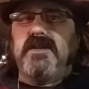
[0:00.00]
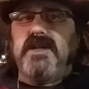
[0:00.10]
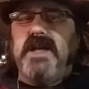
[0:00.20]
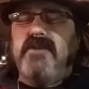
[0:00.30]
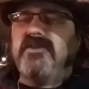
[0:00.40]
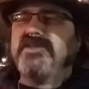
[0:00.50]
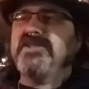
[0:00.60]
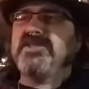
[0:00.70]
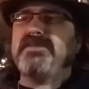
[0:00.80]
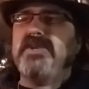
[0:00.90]
Ever
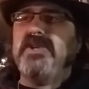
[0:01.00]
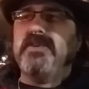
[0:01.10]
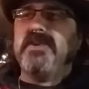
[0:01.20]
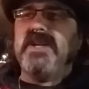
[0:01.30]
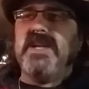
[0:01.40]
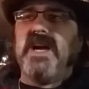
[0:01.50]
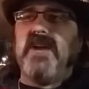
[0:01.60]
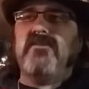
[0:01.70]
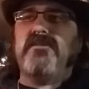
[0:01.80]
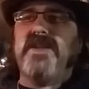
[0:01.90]
since puberty,
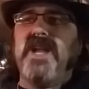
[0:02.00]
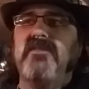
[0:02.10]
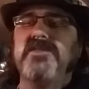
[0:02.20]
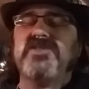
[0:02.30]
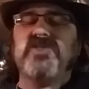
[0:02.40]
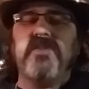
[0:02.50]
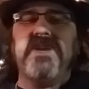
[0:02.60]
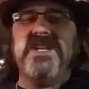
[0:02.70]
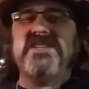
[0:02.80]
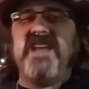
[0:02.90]
I've been having so
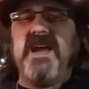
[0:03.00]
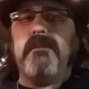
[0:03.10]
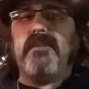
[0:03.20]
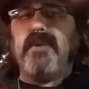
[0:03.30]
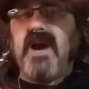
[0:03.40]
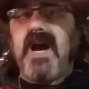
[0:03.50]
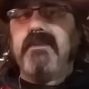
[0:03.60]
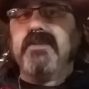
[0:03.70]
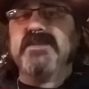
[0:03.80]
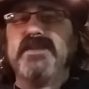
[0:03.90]
many damn
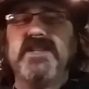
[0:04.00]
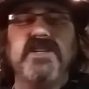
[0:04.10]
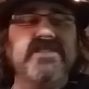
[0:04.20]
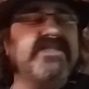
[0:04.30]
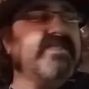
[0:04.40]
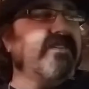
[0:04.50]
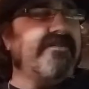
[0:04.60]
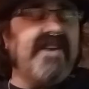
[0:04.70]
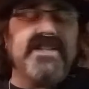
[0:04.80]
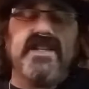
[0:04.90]
problems because of
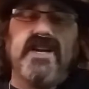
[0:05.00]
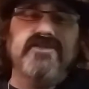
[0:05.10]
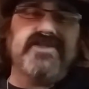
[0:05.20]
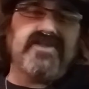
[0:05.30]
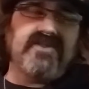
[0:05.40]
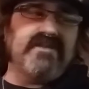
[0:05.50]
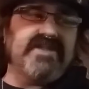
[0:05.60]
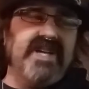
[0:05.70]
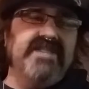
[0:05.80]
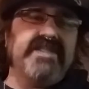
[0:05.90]
the fact that I was
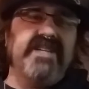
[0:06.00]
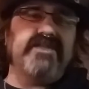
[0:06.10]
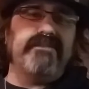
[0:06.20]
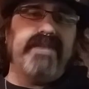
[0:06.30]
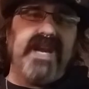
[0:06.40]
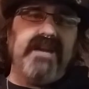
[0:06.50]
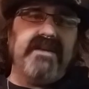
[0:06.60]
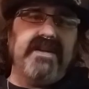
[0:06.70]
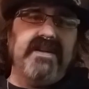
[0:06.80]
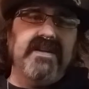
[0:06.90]
circumcised as a baby,